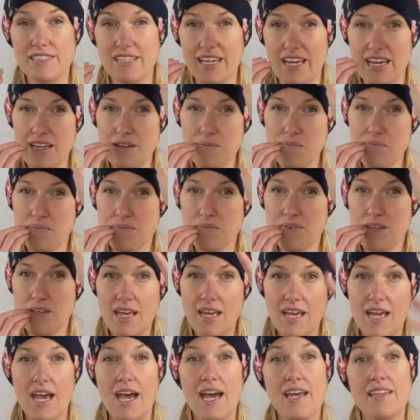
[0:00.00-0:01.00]
Okay,
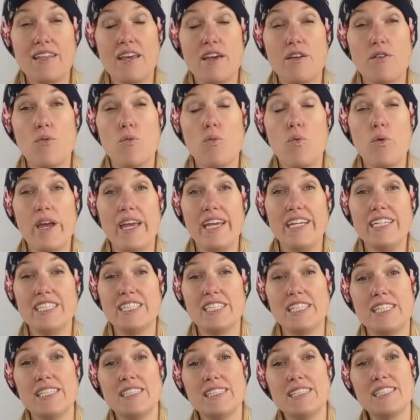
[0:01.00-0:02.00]
and then which
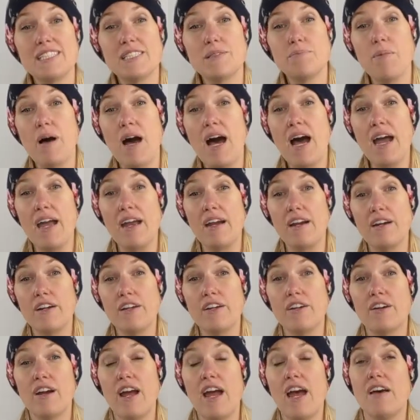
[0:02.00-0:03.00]
inspire
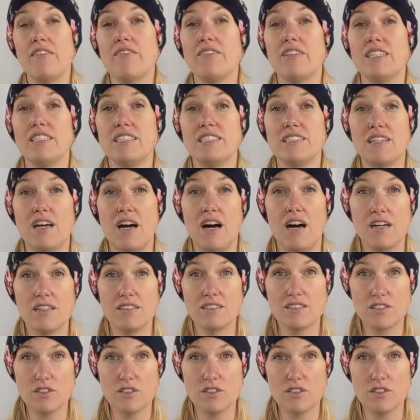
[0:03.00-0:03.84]
your heavenly songs.